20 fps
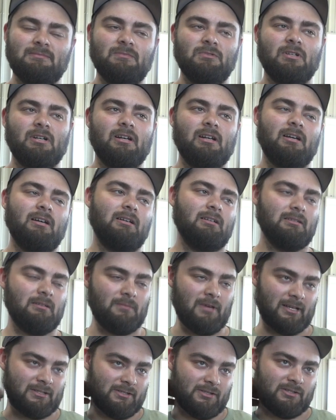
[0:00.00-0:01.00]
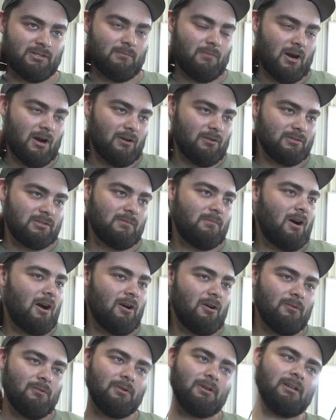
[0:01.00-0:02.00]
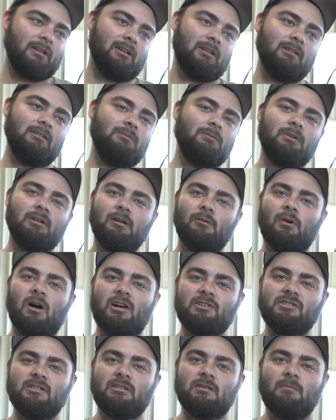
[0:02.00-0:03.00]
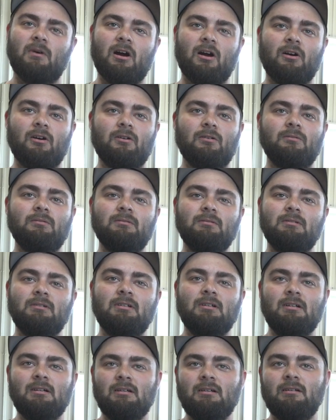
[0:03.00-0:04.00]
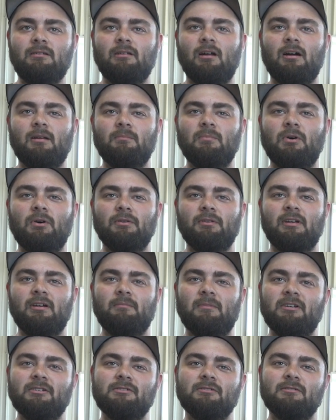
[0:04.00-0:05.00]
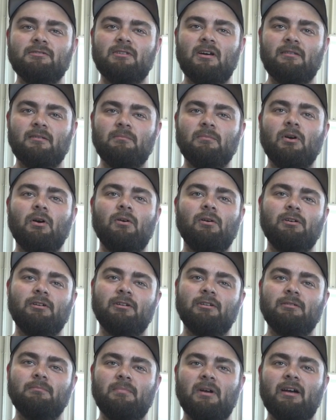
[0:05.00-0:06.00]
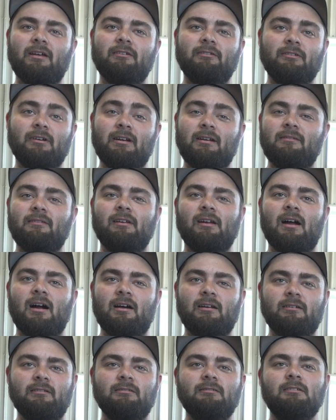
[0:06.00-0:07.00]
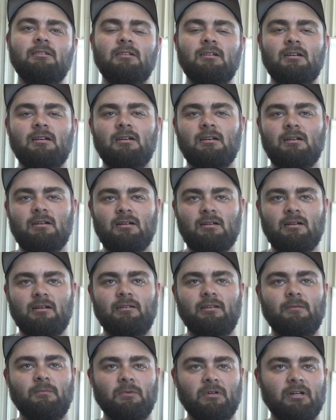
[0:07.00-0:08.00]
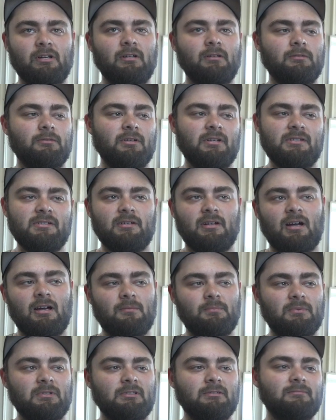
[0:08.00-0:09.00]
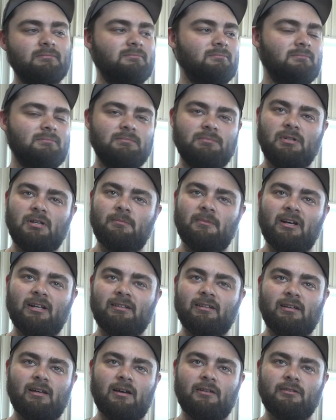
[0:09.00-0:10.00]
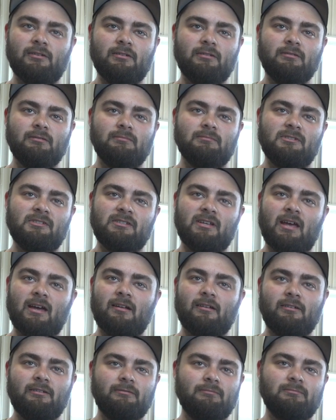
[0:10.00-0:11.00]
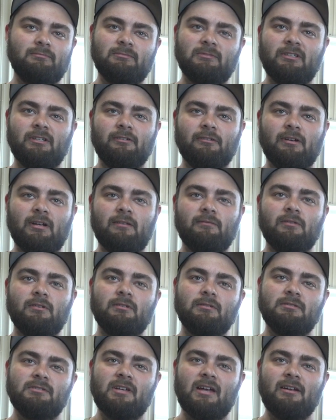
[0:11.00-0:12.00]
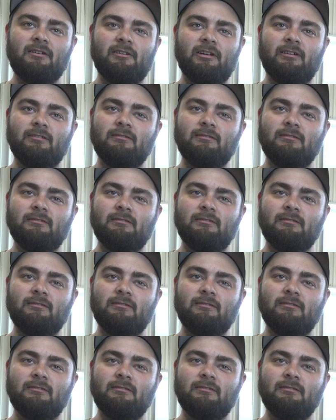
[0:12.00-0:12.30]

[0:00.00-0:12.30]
Tomorrow we're gonna wash it tomorrow, nut and bolt it, make sure there's nothing broke or bent or anything on it. Mm-hmm. And then we're gonna grease it up and put it back together and scale it and get it ready for Saturday.